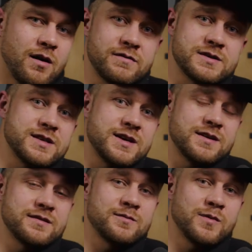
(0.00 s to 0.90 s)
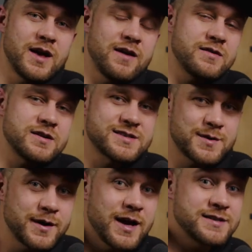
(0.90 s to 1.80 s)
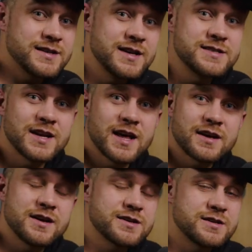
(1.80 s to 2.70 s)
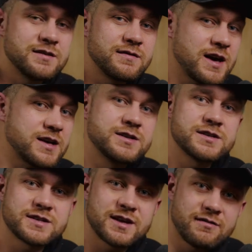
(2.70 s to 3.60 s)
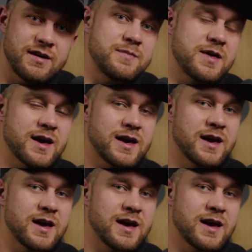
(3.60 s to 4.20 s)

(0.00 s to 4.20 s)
Obviously, wherever someone has an internet connection, they can just grab that